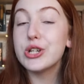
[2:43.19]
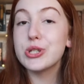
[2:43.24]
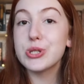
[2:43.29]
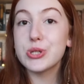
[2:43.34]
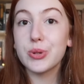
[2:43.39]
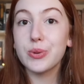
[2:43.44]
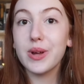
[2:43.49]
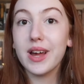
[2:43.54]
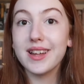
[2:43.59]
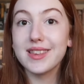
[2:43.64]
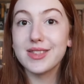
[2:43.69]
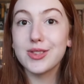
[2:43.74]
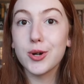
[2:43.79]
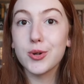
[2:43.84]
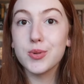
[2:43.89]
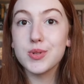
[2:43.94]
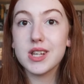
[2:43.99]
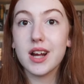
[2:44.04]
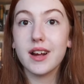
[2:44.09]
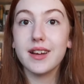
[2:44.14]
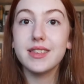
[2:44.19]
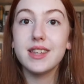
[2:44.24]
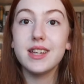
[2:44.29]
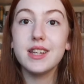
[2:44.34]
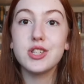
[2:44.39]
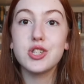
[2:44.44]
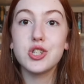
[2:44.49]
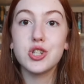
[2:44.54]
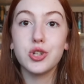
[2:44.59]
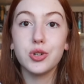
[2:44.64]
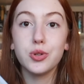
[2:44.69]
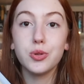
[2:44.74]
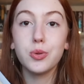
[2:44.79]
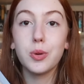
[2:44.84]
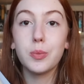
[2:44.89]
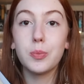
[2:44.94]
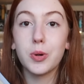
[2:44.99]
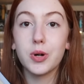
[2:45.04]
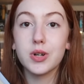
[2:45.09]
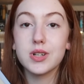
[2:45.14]
So yeah, those are the
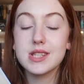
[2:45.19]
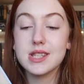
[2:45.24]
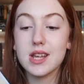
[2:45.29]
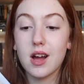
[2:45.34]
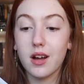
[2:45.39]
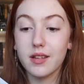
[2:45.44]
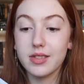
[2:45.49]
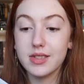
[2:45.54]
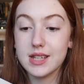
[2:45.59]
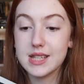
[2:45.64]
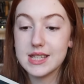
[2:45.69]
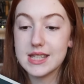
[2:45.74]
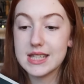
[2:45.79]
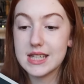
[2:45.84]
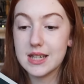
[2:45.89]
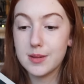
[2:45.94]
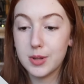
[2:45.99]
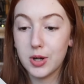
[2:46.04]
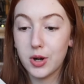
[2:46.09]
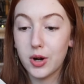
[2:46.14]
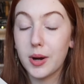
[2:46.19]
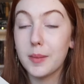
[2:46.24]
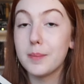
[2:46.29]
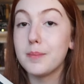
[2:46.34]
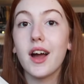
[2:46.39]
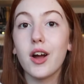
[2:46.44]
two books on this TBR.